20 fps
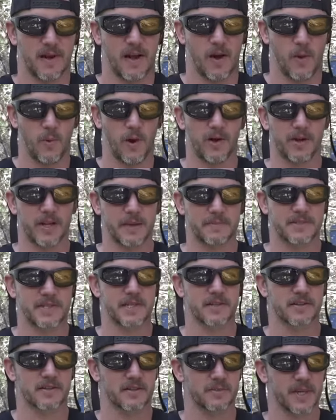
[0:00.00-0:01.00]
a well-kept
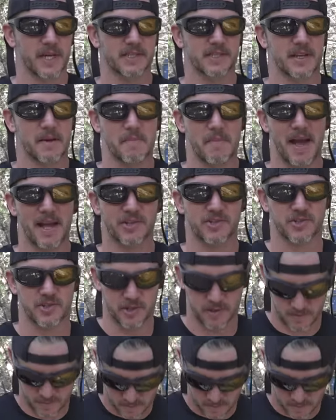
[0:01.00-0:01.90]
secret is I'm actually a master